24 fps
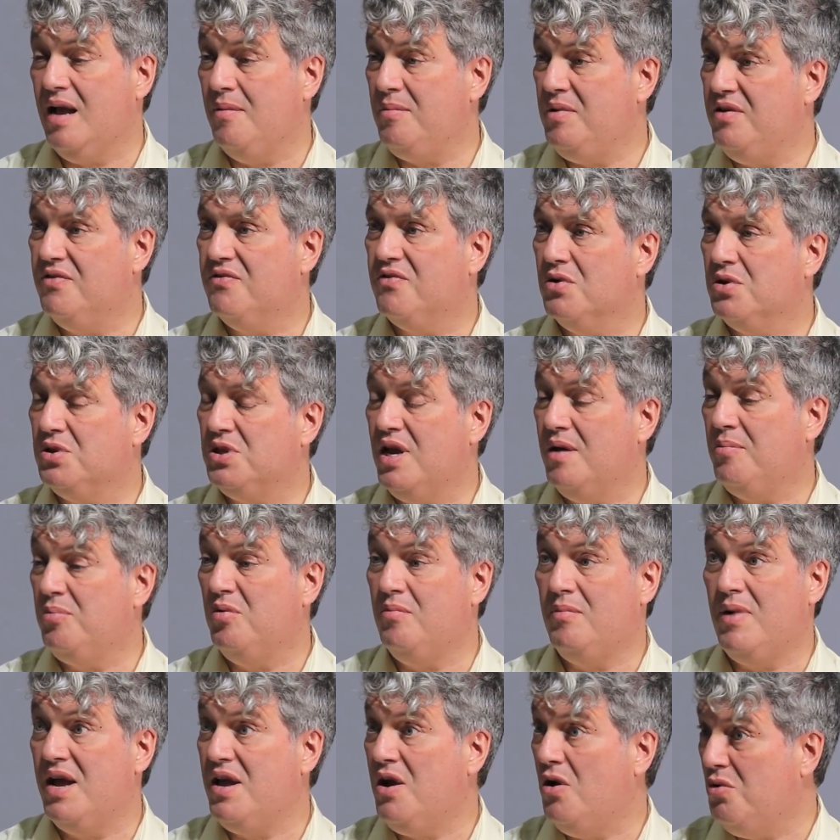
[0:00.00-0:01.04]
I mean, for
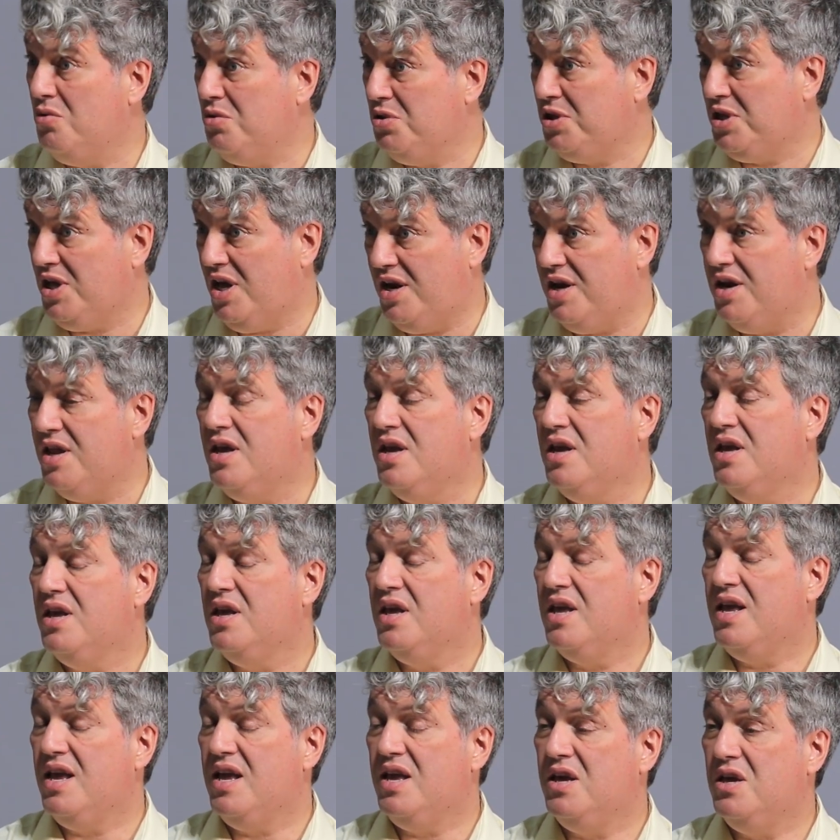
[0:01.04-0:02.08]
example, my own son
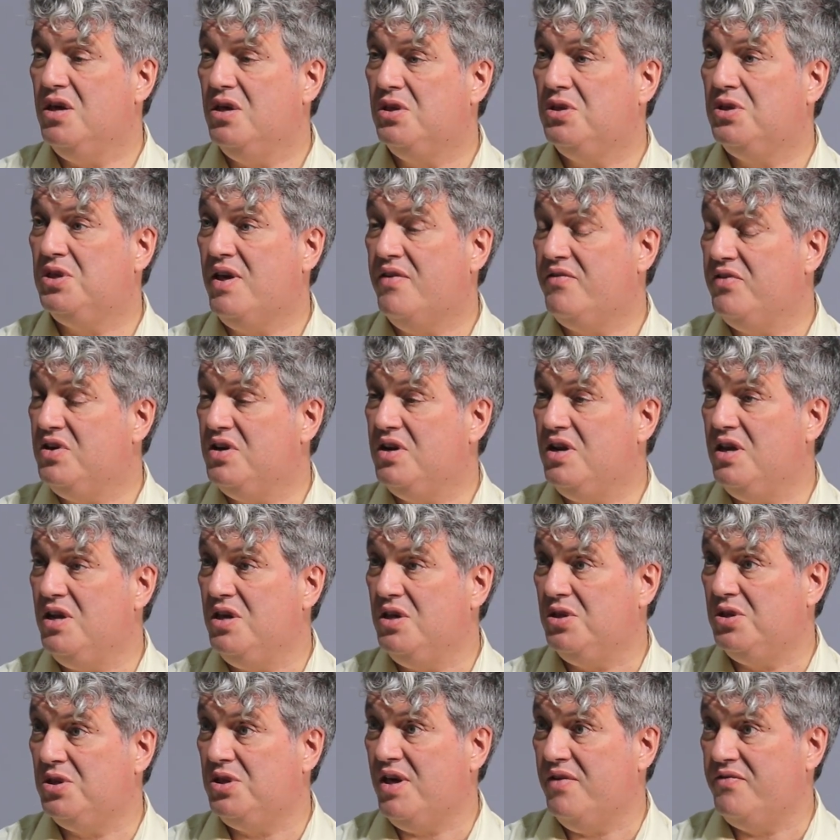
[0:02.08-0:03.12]
is
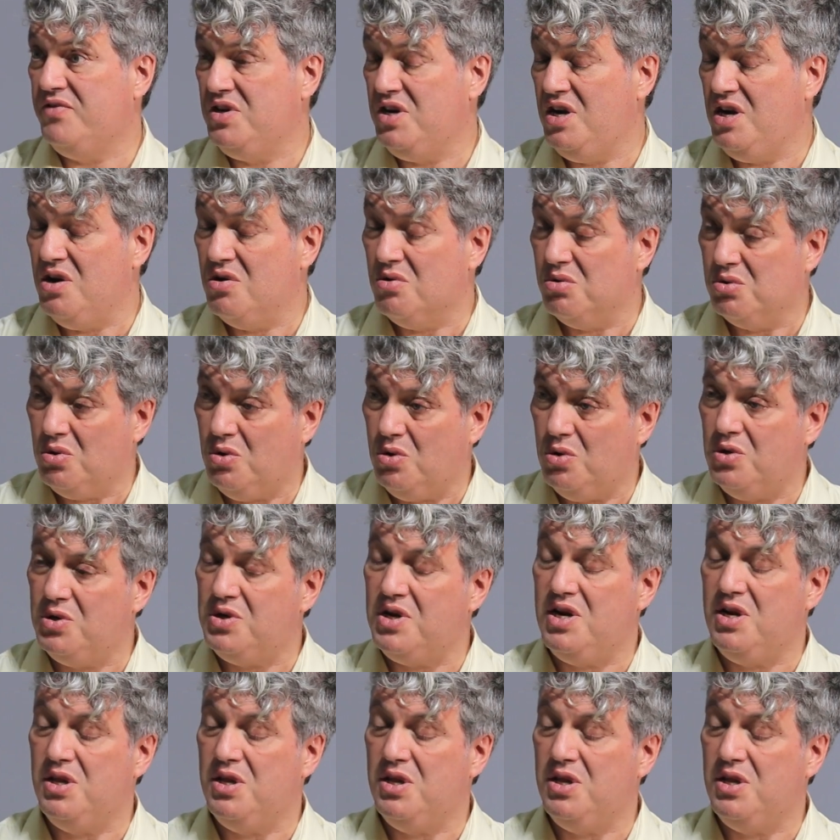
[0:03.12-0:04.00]
17 years old,